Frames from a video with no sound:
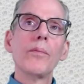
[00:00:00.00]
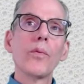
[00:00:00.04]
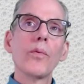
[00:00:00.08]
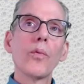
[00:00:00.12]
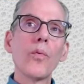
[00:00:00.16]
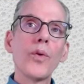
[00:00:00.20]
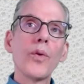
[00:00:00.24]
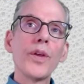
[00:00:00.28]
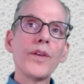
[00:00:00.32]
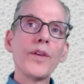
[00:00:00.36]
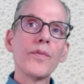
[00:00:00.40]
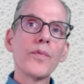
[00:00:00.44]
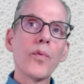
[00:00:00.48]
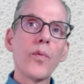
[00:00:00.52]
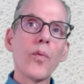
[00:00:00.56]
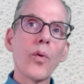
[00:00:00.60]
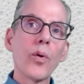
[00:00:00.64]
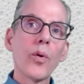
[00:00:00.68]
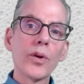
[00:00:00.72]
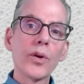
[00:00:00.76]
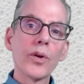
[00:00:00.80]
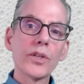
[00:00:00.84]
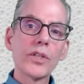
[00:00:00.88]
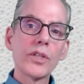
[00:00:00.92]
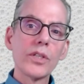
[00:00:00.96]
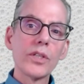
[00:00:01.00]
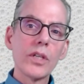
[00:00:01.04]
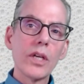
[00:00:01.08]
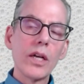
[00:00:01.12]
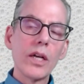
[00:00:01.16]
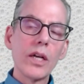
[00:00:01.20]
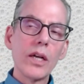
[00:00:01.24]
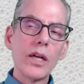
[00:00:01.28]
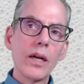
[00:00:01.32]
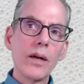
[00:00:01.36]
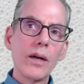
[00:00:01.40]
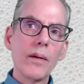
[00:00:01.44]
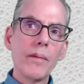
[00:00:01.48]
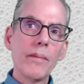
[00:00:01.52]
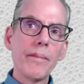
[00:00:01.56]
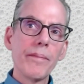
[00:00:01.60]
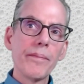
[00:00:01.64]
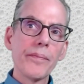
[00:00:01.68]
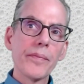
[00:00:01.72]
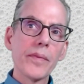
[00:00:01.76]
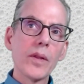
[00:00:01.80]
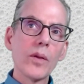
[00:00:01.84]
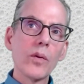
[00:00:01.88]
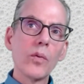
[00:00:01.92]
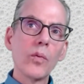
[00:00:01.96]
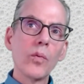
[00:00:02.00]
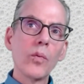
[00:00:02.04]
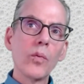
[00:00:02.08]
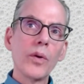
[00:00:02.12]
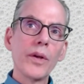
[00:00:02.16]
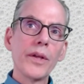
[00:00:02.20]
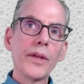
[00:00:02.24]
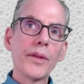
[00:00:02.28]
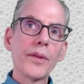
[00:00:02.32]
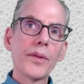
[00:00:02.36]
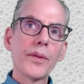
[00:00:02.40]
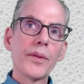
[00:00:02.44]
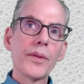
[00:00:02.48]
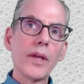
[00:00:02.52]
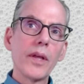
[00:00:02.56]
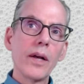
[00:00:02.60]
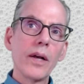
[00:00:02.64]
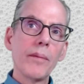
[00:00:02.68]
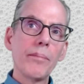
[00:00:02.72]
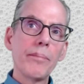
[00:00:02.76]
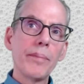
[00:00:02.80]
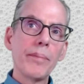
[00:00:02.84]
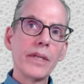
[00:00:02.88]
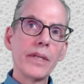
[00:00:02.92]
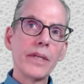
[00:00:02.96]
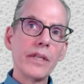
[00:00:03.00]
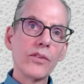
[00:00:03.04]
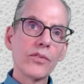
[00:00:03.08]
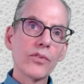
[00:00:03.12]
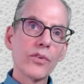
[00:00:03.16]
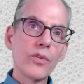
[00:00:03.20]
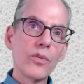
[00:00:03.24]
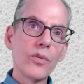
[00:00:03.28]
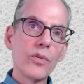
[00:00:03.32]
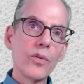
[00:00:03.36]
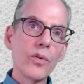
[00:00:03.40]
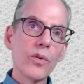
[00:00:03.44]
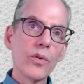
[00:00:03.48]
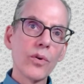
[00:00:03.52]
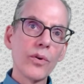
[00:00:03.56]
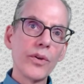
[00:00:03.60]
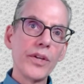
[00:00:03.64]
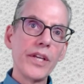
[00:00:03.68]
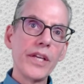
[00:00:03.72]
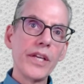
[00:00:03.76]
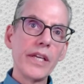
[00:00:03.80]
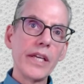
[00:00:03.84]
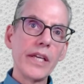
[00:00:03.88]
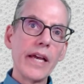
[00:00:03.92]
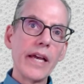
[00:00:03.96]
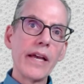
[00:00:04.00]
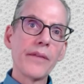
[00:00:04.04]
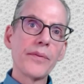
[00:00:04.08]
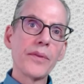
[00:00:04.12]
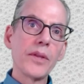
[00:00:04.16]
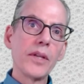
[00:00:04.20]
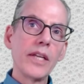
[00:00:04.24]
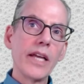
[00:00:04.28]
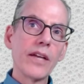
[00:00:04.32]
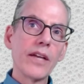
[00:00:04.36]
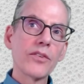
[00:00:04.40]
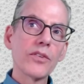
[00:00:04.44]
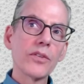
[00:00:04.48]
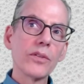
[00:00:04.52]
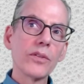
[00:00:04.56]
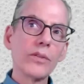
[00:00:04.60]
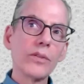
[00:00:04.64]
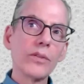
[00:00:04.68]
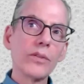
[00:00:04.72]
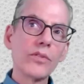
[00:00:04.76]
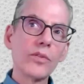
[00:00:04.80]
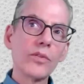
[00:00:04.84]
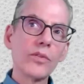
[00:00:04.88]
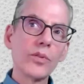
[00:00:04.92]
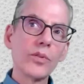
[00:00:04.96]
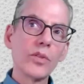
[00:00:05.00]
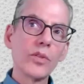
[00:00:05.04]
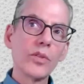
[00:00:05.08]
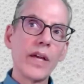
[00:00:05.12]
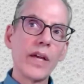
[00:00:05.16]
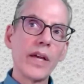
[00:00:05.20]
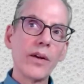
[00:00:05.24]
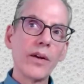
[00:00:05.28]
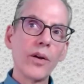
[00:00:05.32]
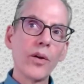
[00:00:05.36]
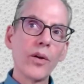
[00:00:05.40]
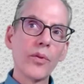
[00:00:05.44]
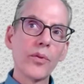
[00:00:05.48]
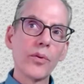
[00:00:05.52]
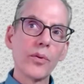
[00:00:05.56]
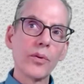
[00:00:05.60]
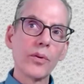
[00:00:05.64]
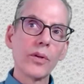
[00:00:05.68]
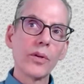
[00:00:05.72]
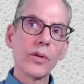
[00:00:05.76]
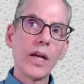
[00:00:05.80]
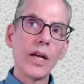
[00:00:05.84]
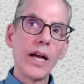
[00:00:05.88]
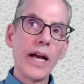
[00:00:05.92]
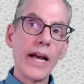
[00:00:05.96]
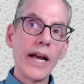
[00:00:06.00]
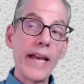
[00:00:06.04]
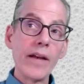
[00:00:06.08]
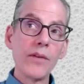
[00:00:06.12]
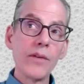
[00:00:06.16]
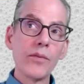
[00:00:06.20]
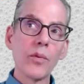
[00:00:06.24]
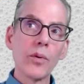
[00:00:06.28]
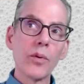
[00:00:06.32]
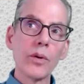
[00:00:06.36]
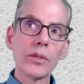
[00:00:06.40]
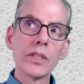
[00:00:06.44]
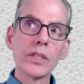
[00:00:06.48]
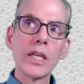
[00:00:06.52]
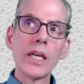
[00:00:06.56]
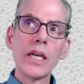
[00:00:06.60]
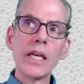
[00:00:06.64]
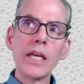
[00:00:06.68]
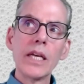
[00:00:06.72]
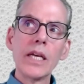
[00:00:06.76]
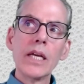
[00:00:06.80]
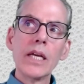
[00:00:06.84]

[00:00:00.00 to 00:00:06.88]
We've worked with Panise Khoury at the National Institutes of Health, or I have worked